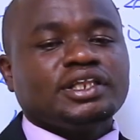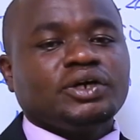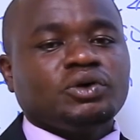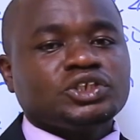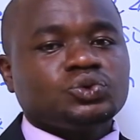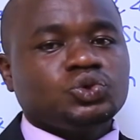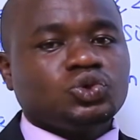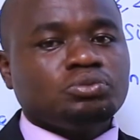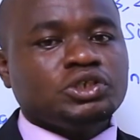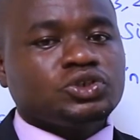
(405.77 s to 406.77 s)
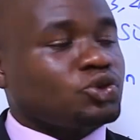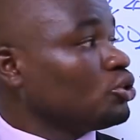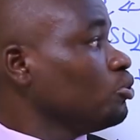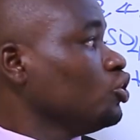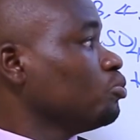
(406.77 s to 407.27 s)
The ones which will be
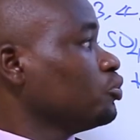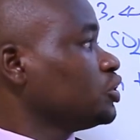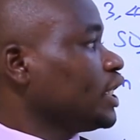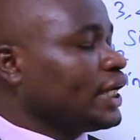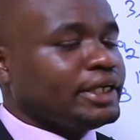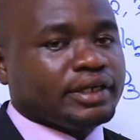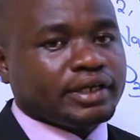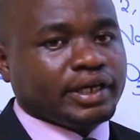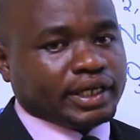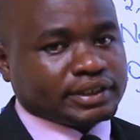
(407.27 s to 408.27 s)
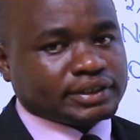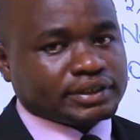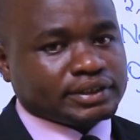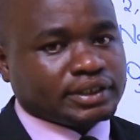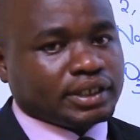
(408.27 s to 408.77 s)
insoluble, you'll put an
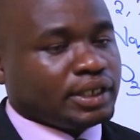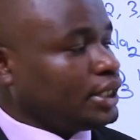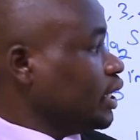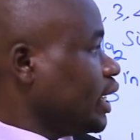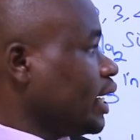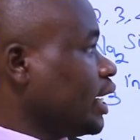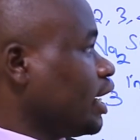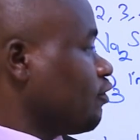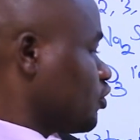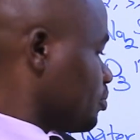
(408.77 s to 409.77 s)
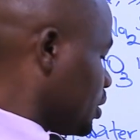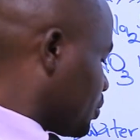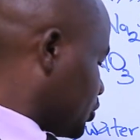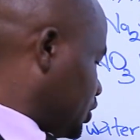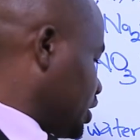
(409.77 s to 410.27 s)
X. From the
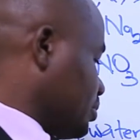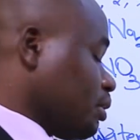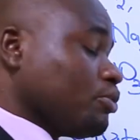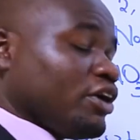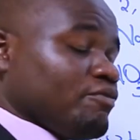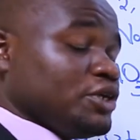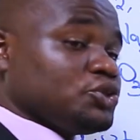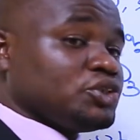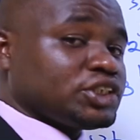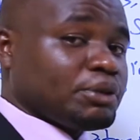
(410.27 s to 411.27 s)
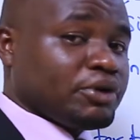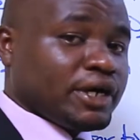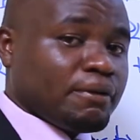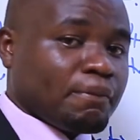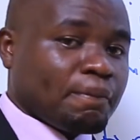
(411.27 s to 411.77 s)
procedure, remember we have mentioned
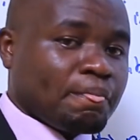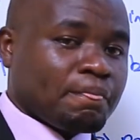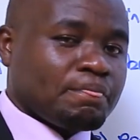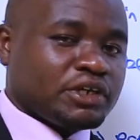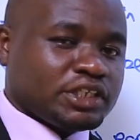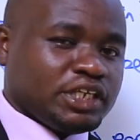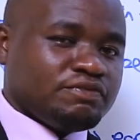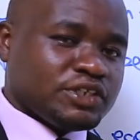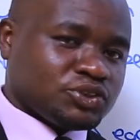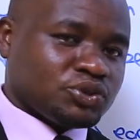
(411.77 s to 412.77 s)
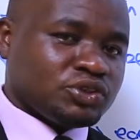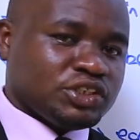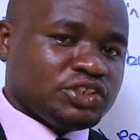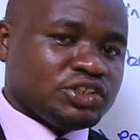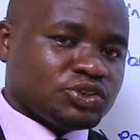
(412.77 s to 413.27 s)
somewhere that if the salt
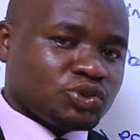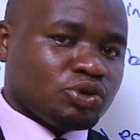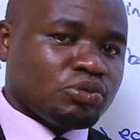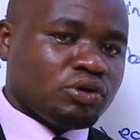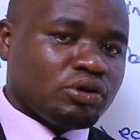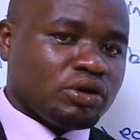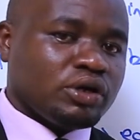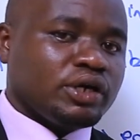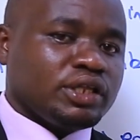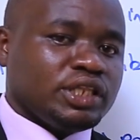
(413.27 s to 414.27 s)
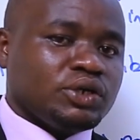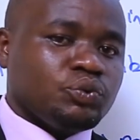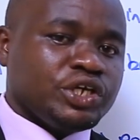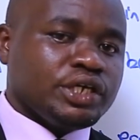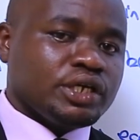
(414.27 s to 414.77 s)
is insoluble, then
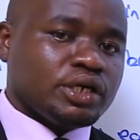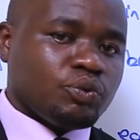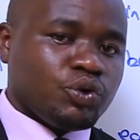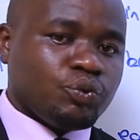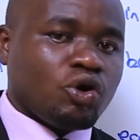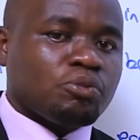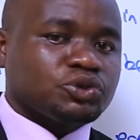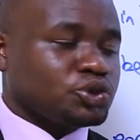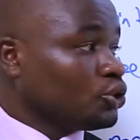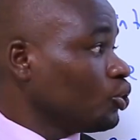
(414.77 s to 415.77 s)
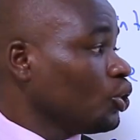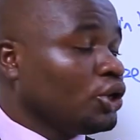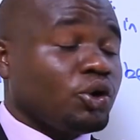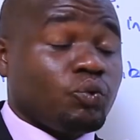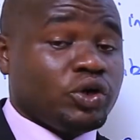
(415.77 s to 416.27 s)
we warm. So
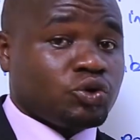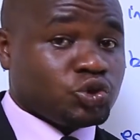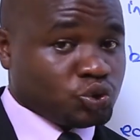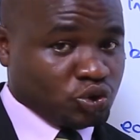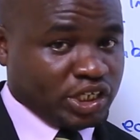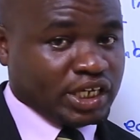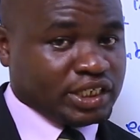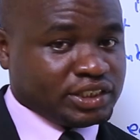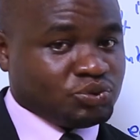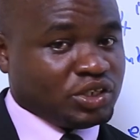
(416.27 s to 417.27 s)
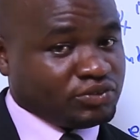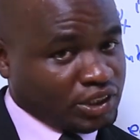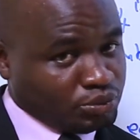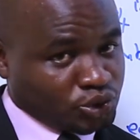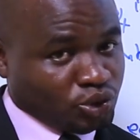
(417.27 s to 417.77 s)
we are going to realize that we have
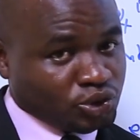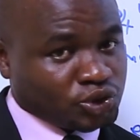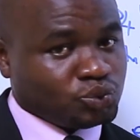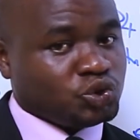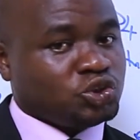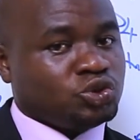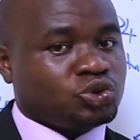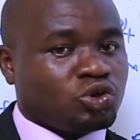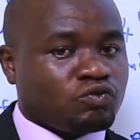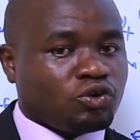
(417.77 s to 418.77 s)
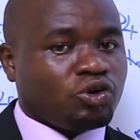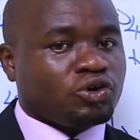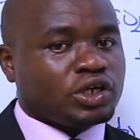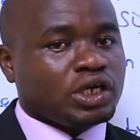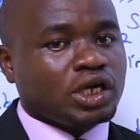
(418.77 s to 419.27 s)
some salts which dissolve
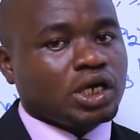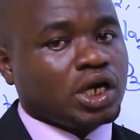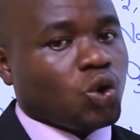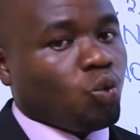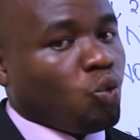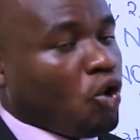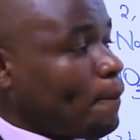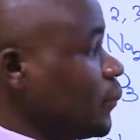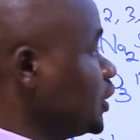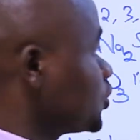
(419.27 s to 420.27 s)
on warming.